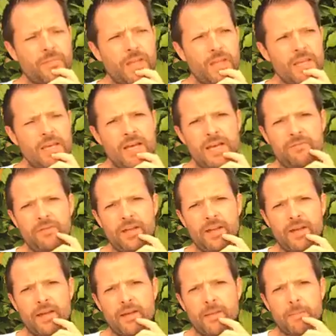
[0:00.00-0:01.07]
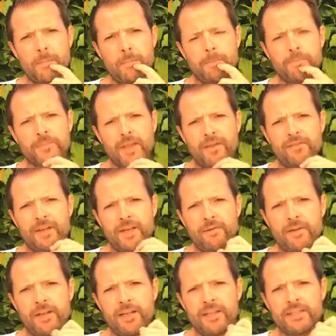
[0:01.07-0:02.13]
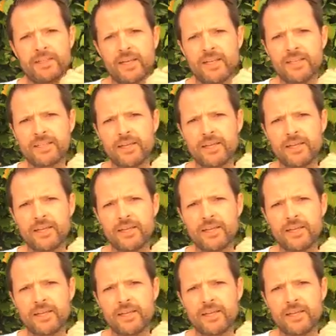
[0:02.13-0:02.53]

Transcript: yeah, if anyone else has,